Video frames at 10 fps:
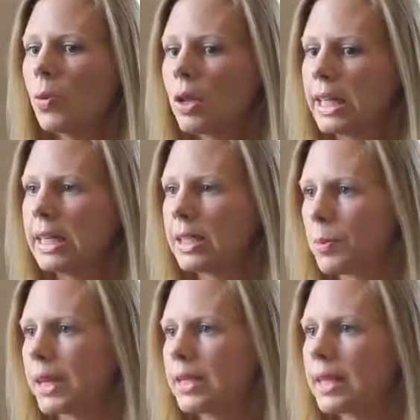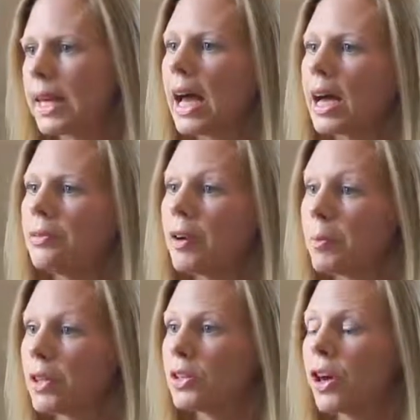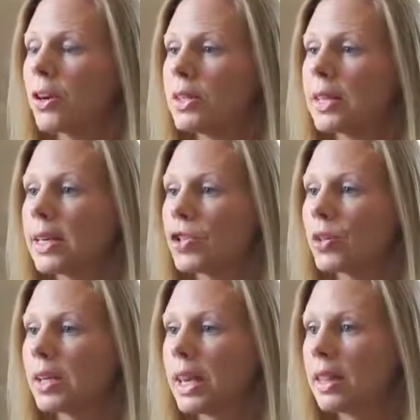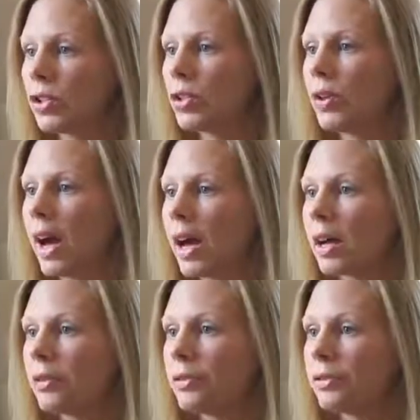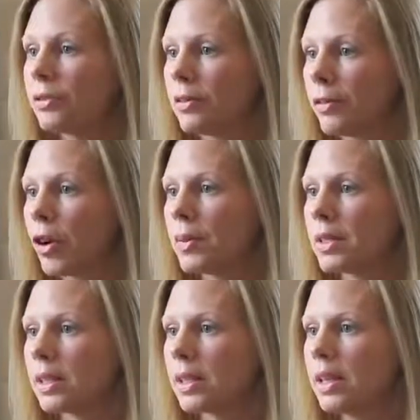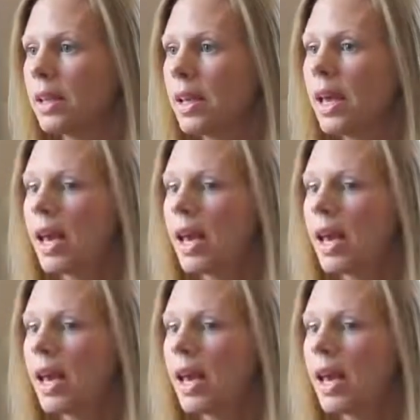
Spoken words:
Well, in the Springs they have, up at the town centre again, they do have a pharmacy,